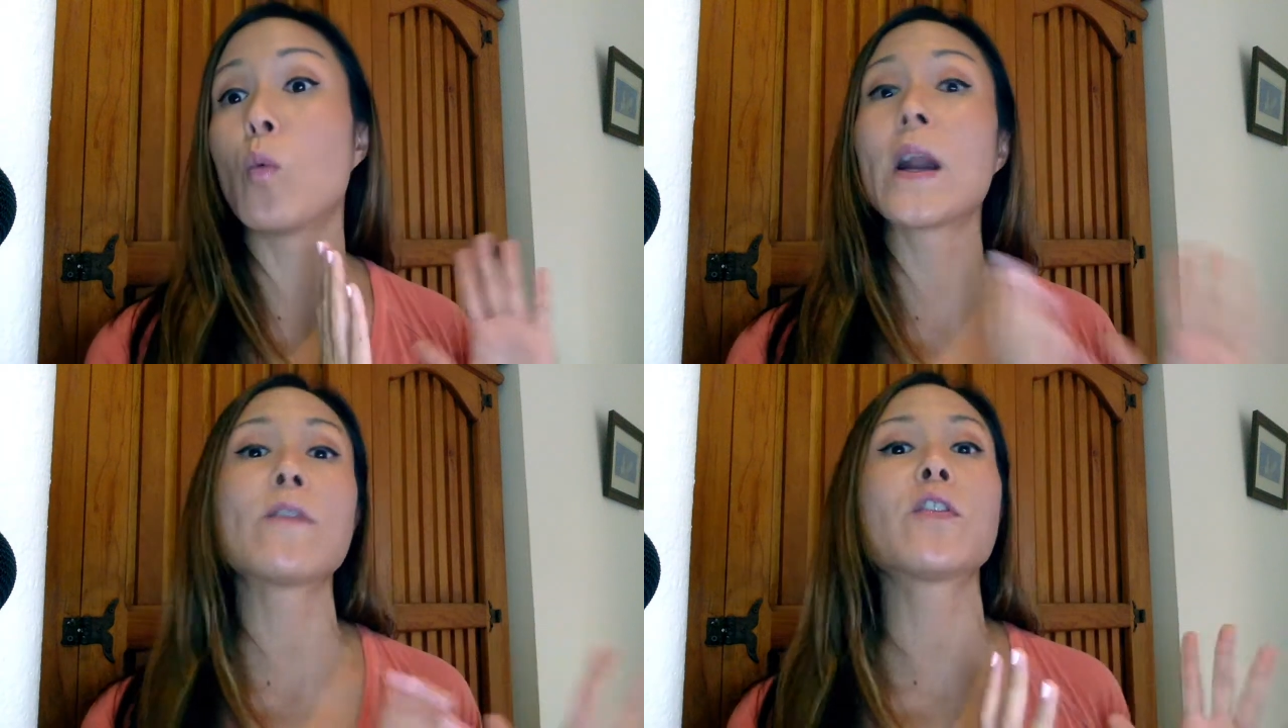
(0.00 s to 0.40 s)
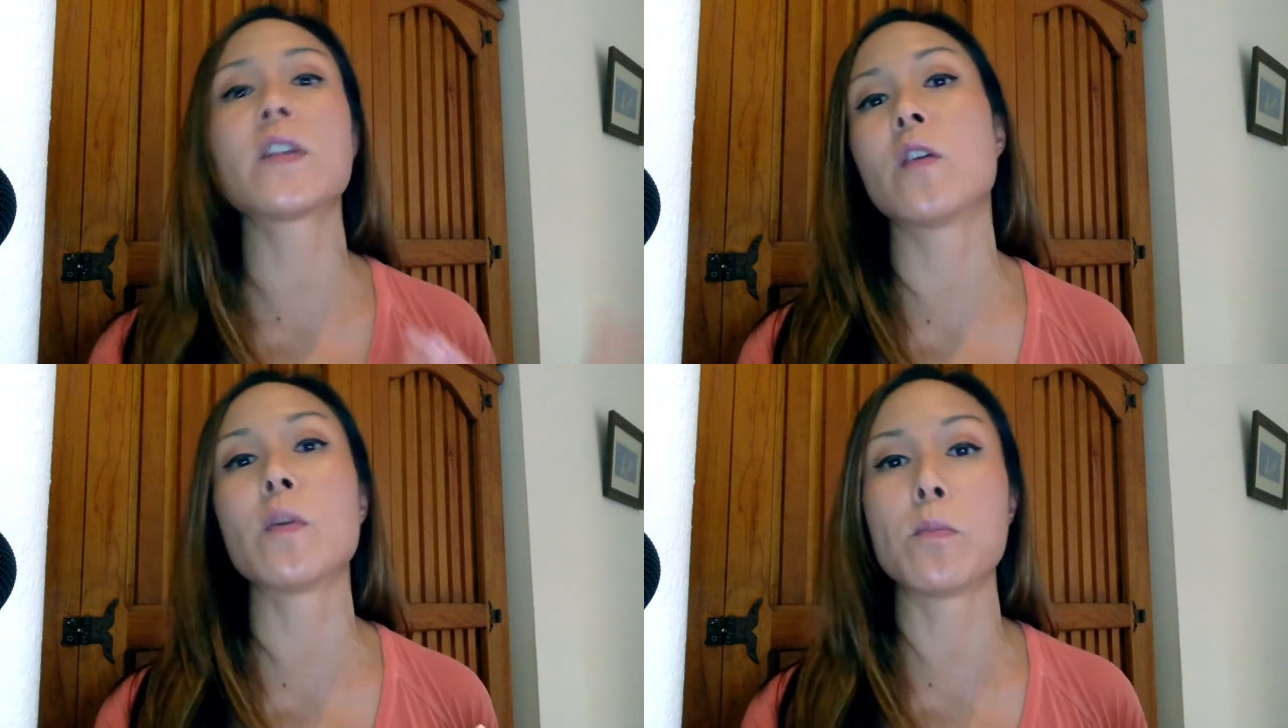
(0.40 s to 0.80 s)
whatever
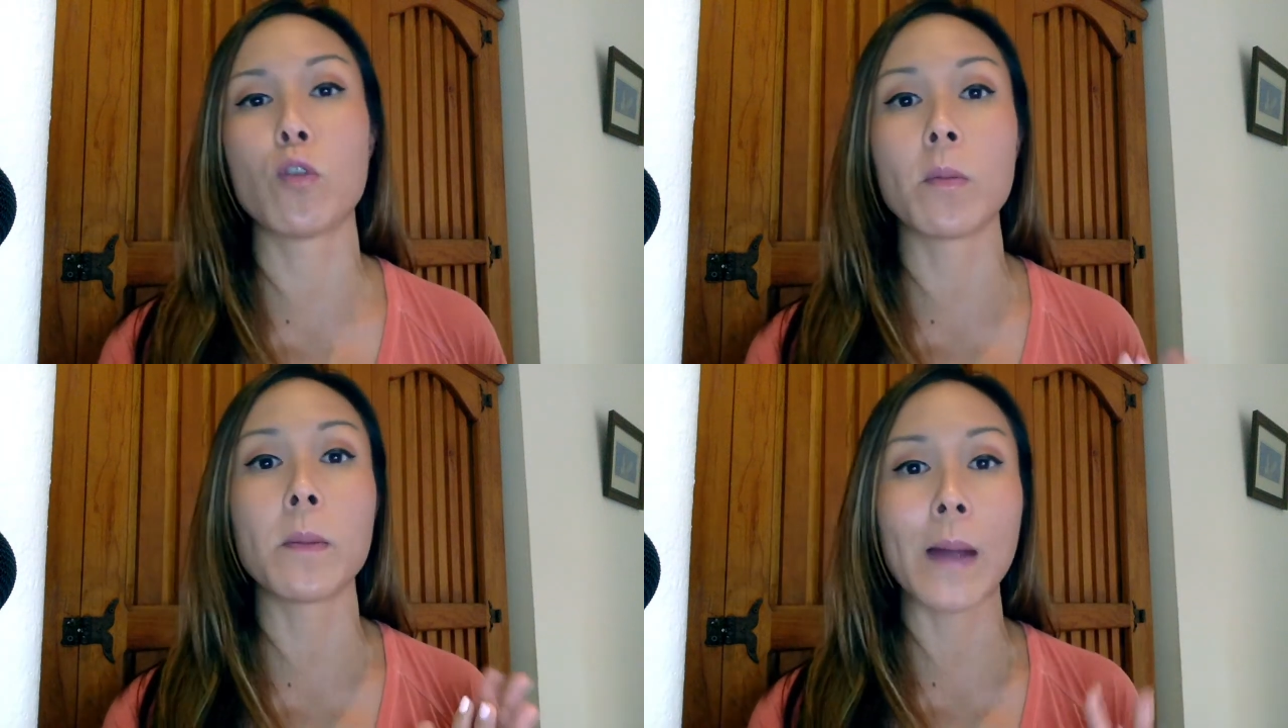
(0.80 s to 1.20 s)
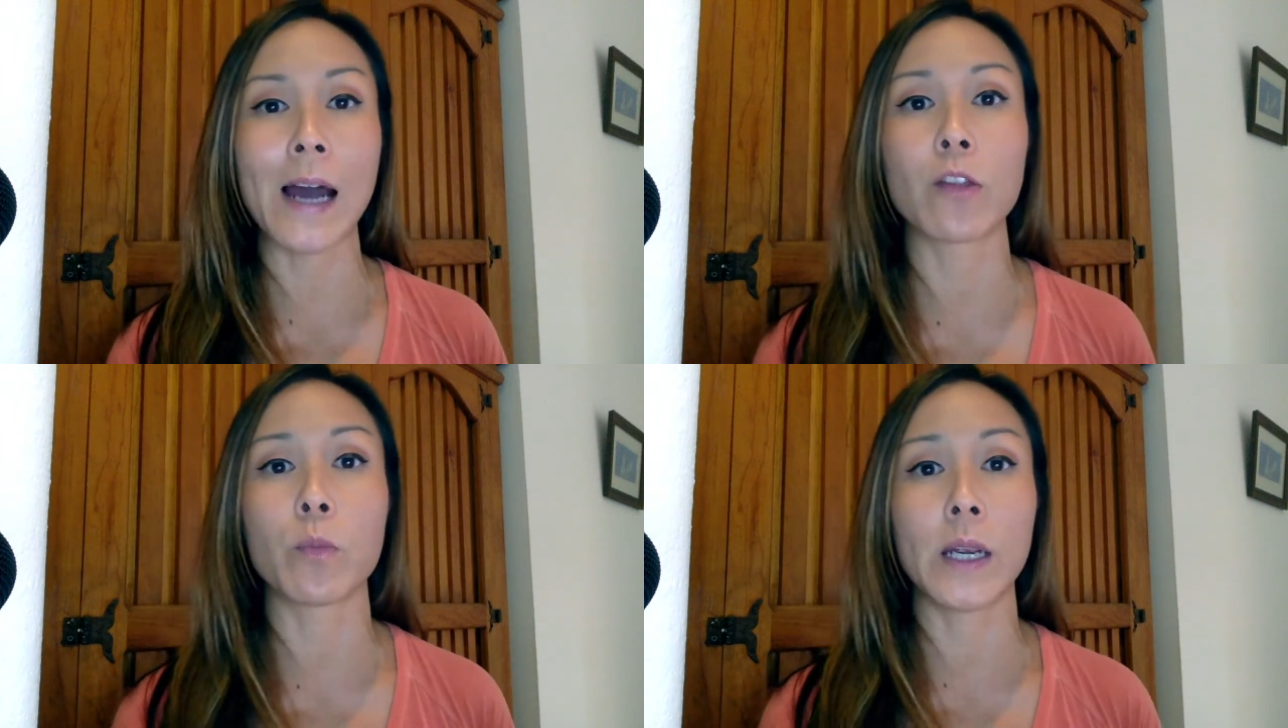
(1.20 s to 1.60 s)
self-employment
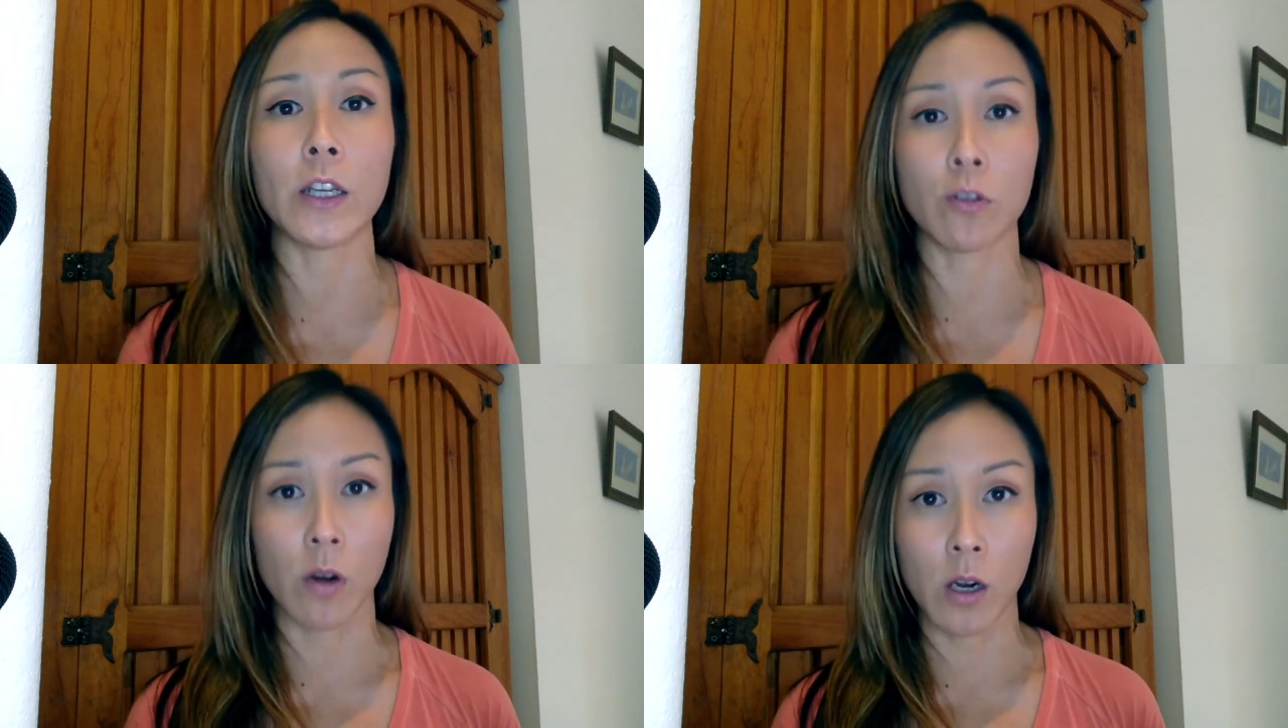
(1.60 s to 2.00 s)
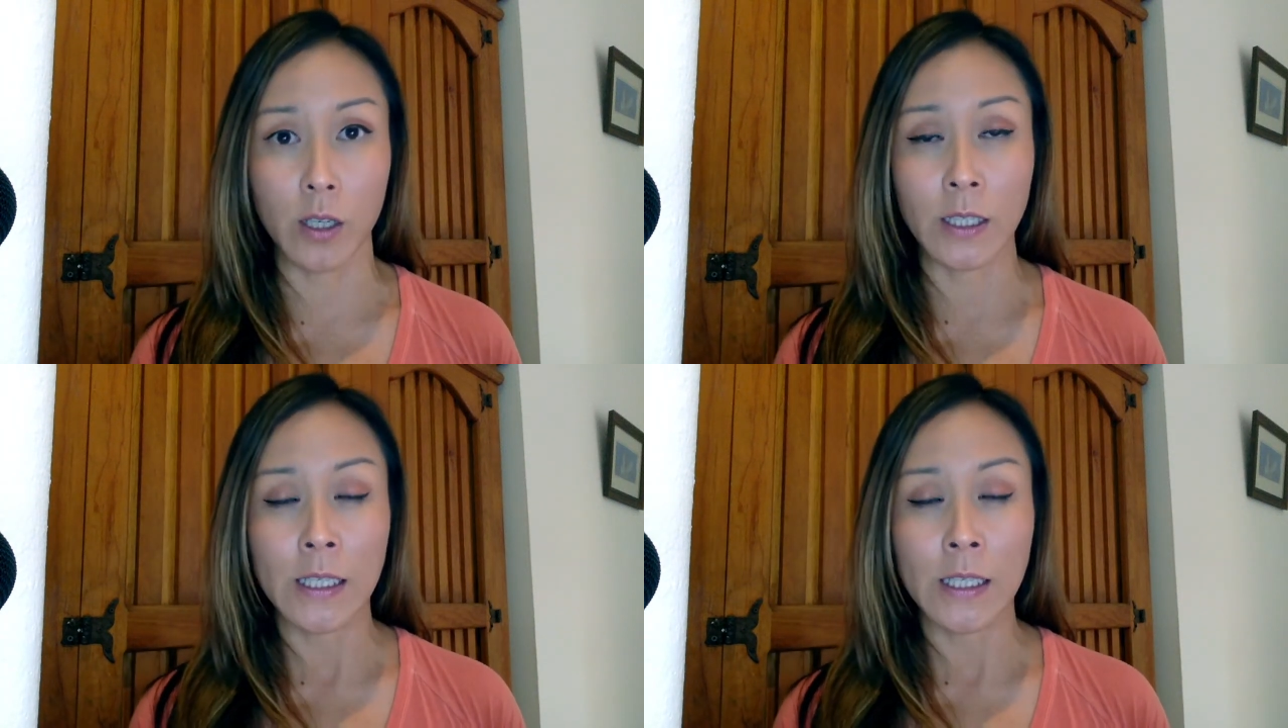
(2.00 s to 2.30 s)
pathway you're on.